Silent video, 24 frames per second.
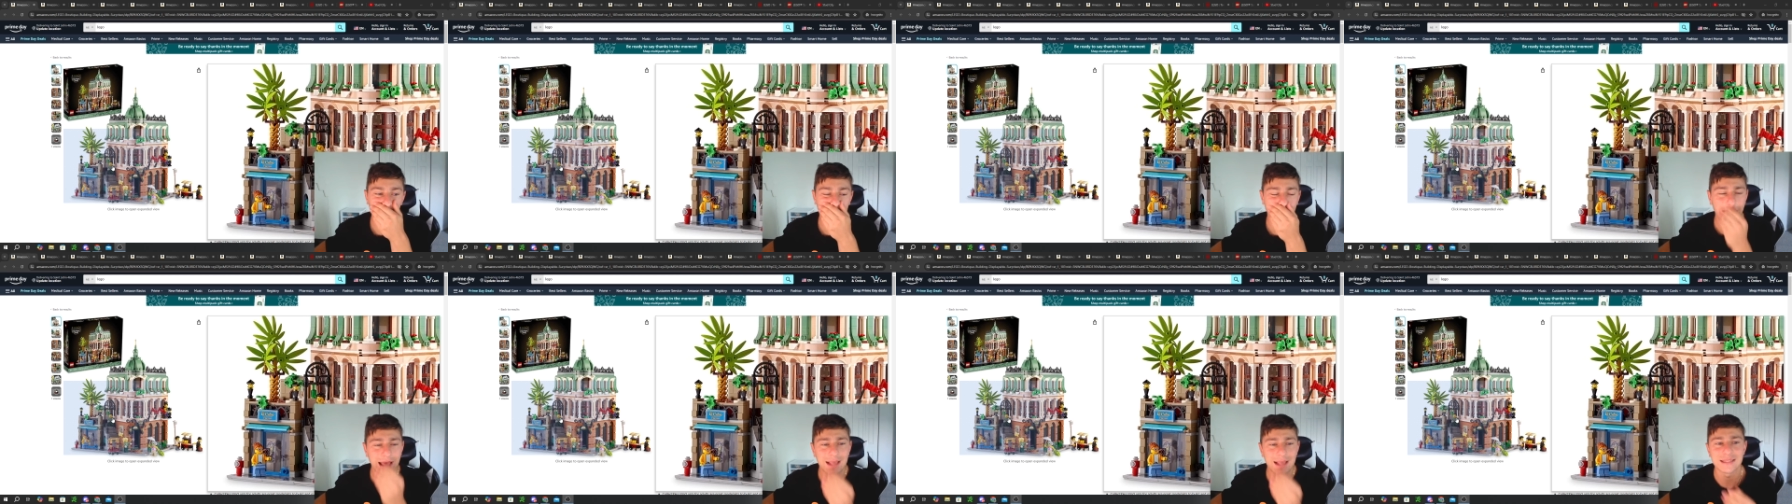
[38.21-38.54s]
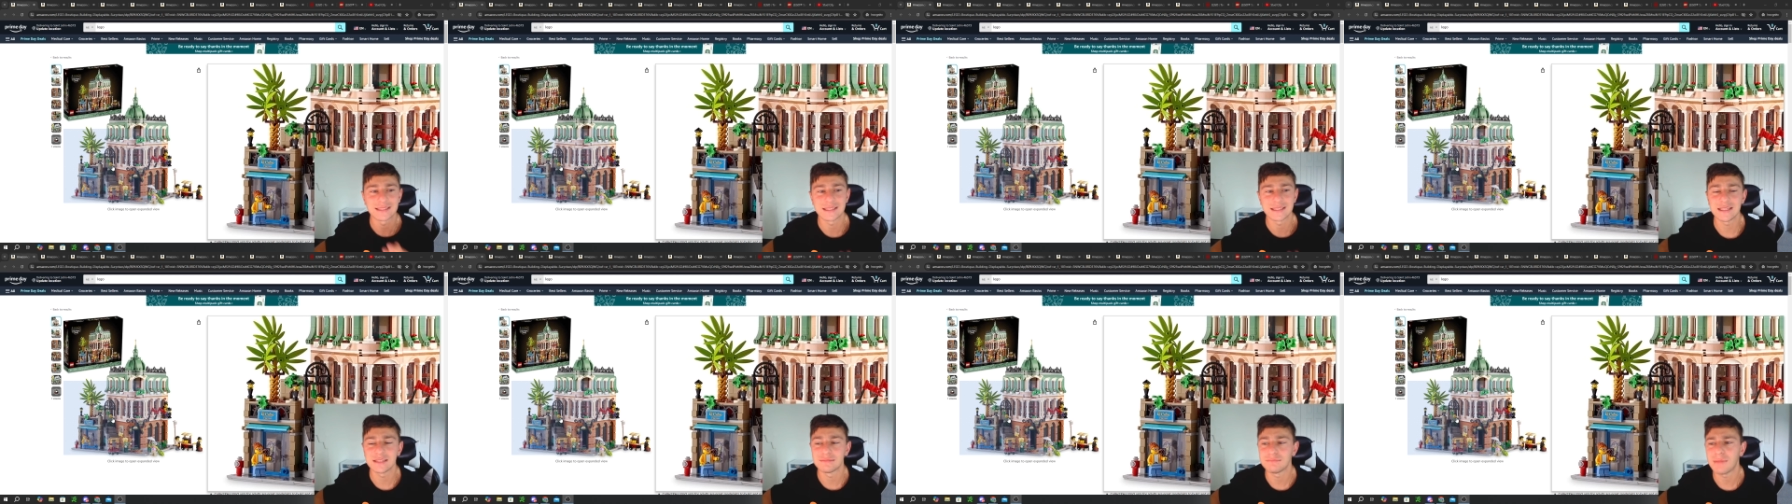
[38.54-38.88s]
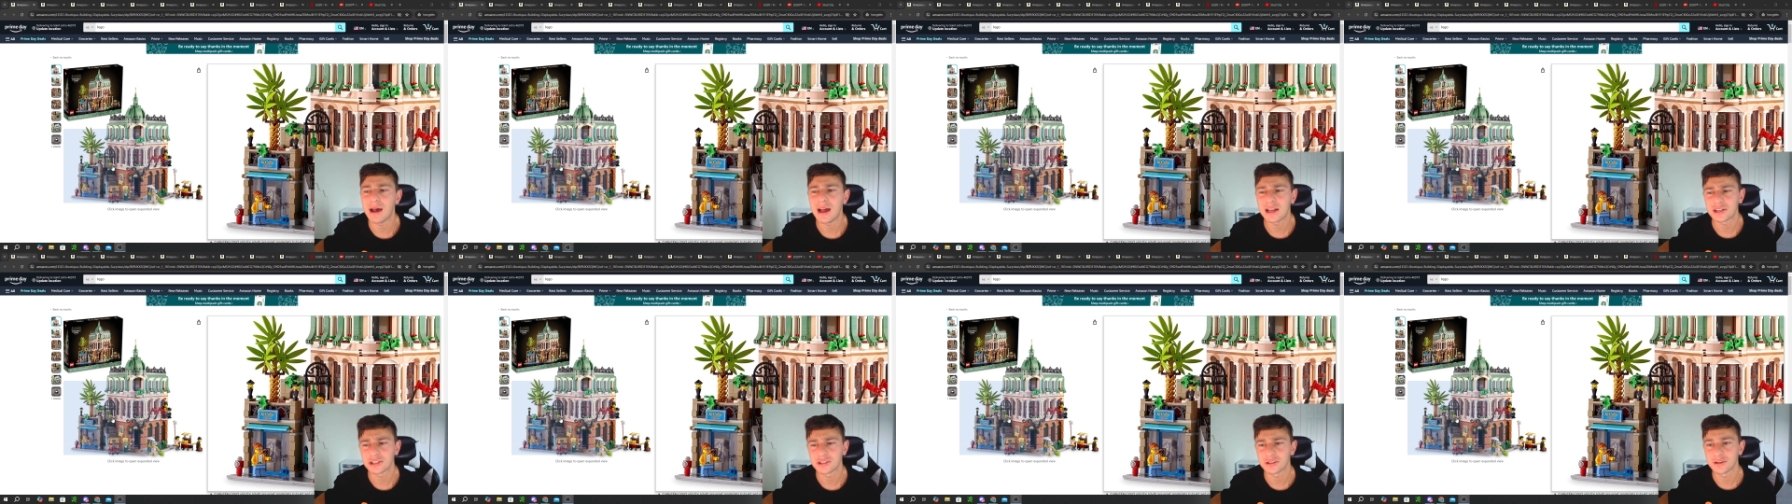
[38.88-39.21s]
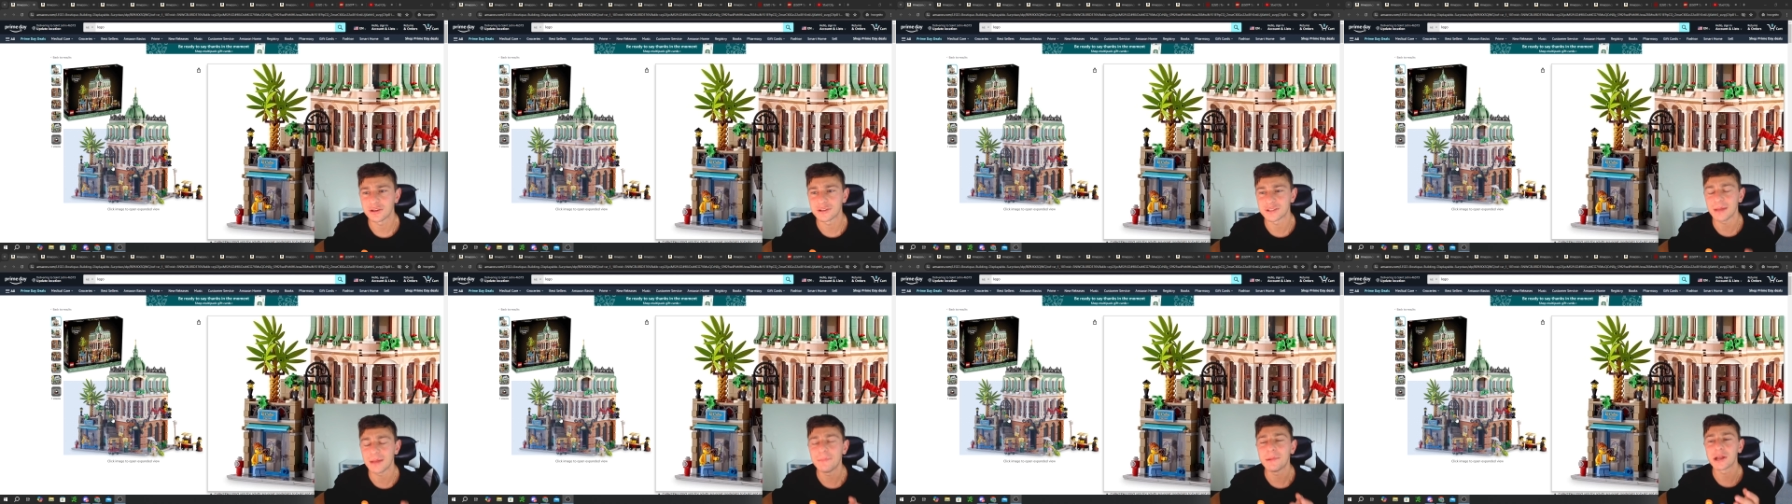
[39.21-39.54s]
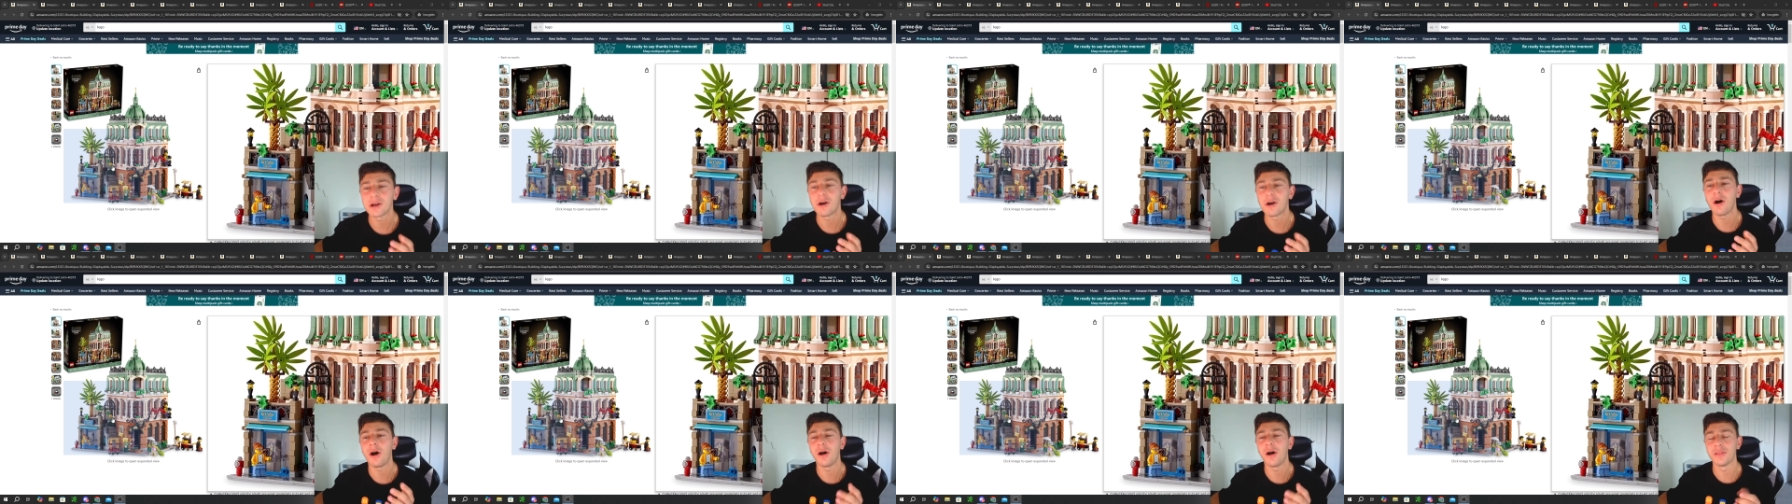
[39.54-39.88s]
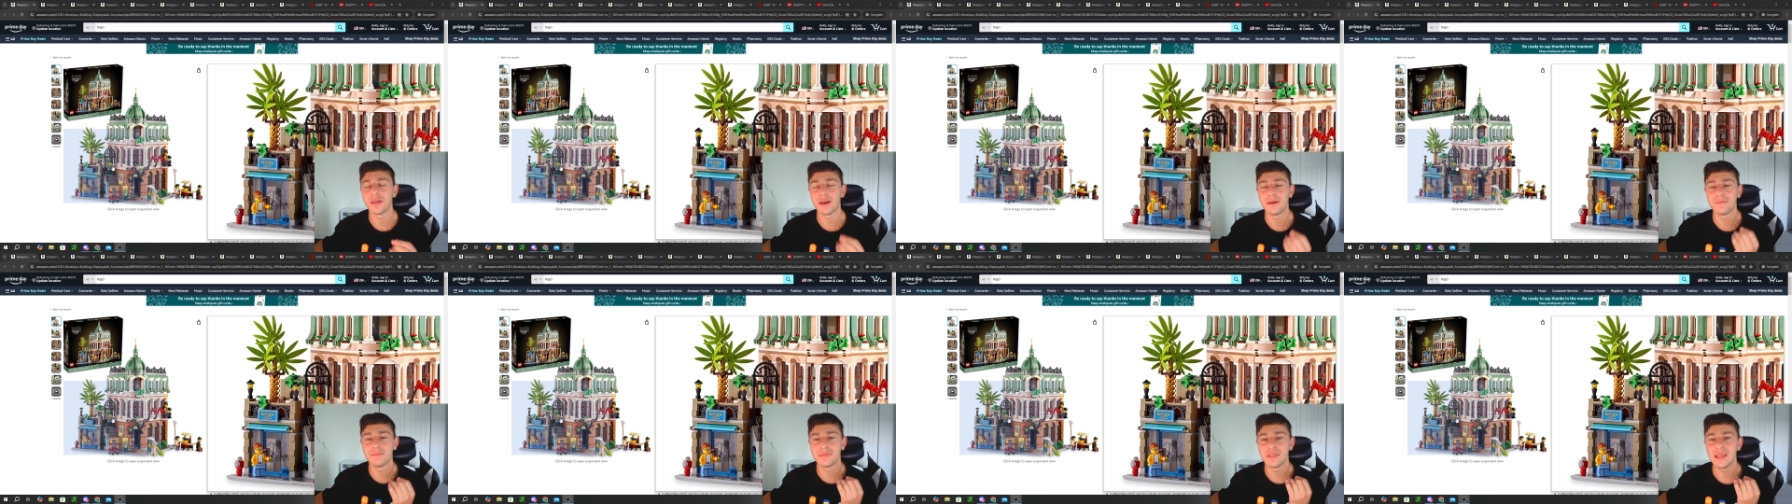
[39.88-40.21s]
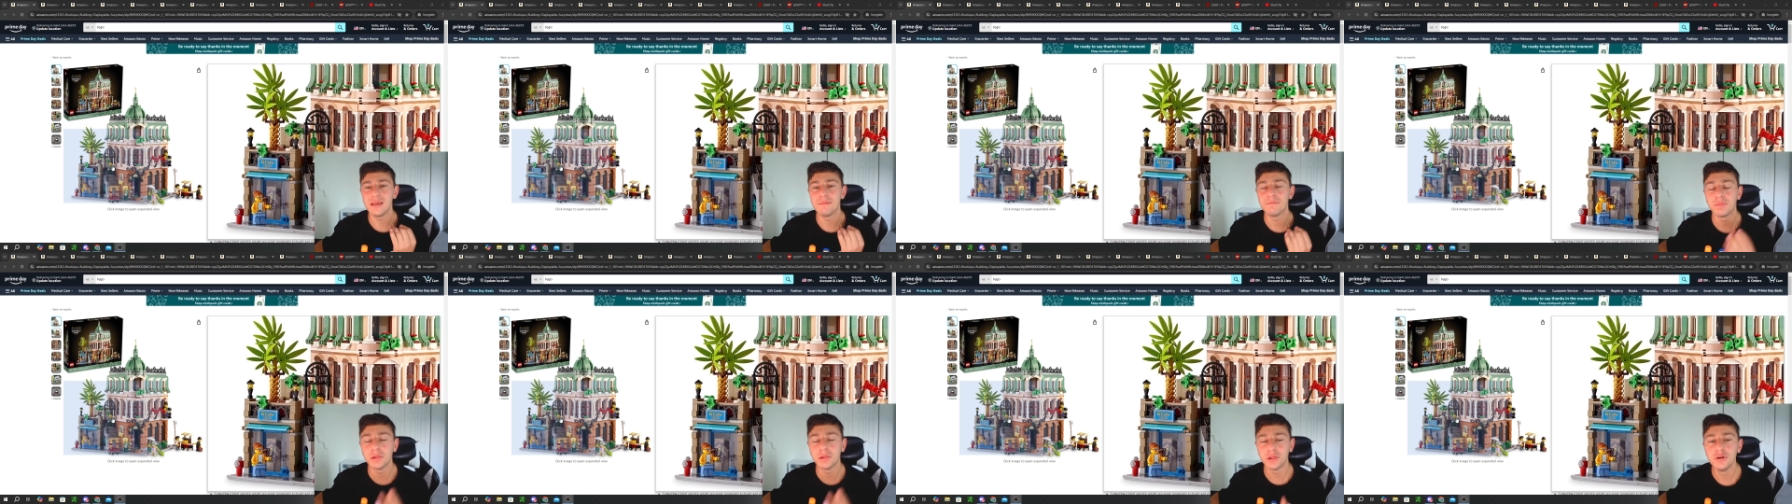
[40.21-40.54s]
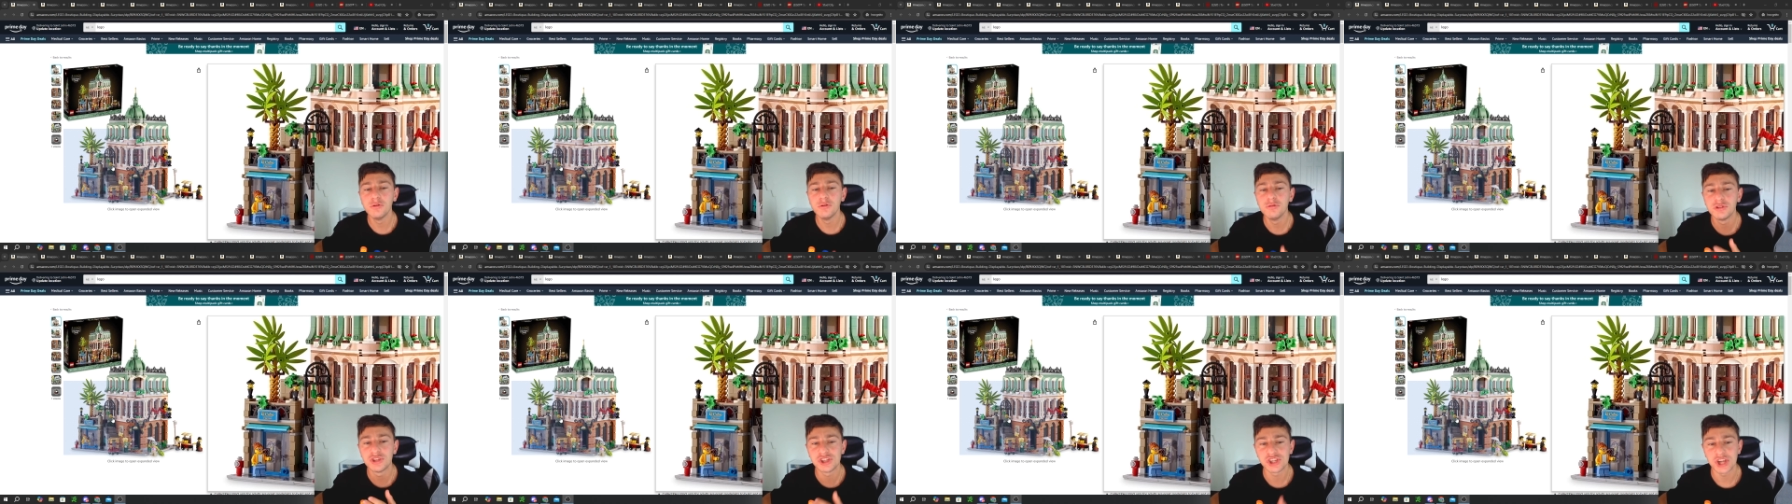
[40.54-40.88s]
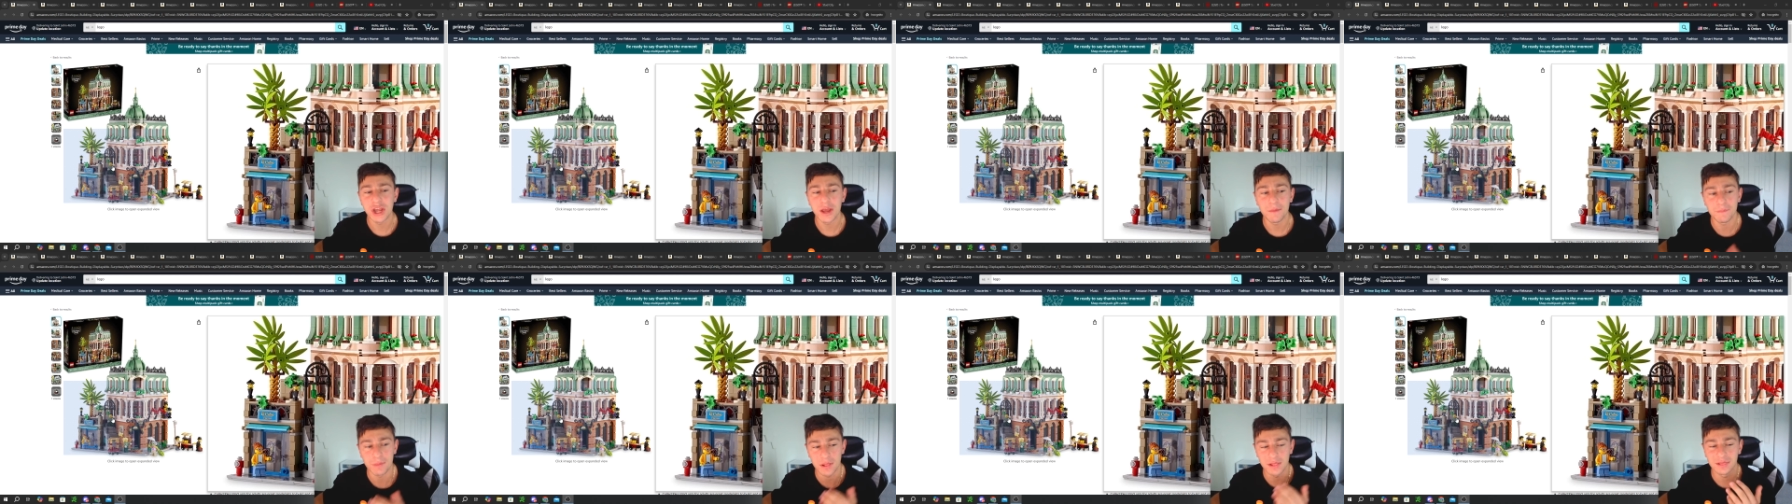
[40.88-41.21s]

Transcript: Guys, these modulars, I'm going to call them the blue chip